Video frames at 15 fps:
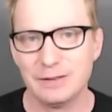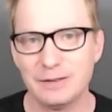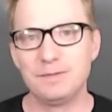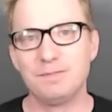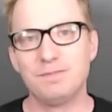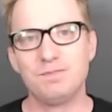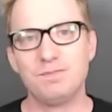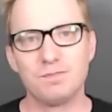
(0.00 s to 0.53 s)

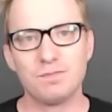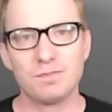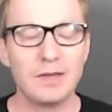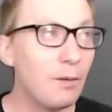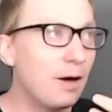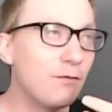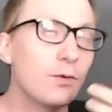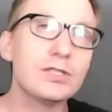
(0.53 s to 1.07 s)
Now,
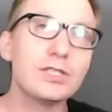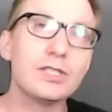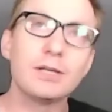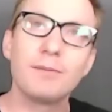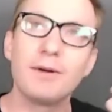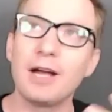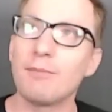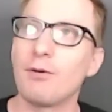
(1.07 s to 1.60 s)
unfortunately, my
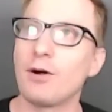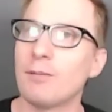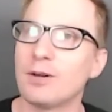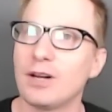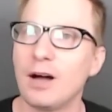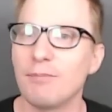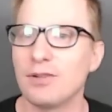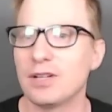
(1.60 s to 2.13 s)
apartment complex
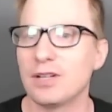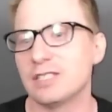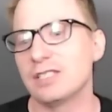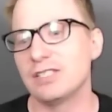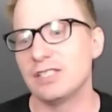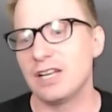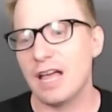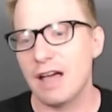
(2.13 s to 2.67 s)
doesn't have a
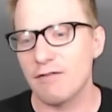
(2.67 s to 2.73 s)
picnic.